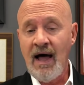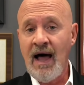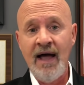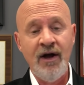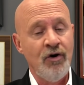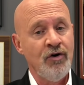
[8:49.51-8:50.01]

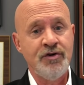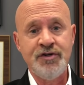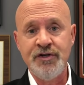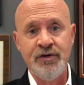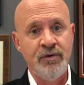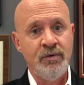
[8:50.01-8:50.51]
I
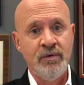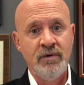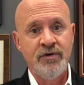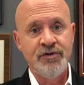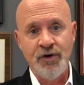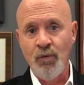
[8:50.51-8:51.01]
urge you
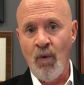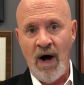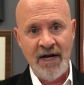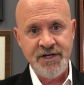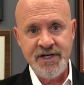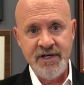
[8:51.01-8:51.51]
to
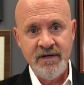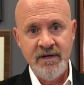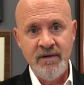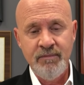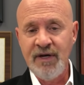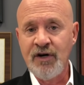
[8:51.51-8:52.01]
watch it
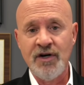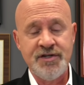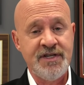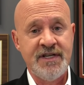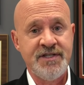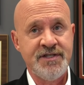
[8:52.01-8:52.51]

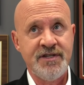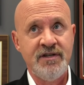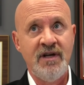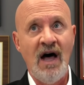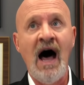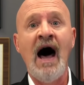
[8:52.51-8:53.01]
because it's
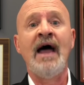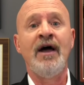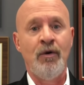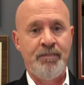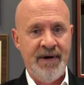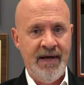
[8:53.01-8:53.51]

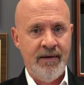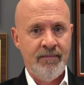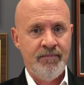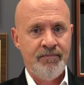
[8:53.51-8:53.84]
eye-opening.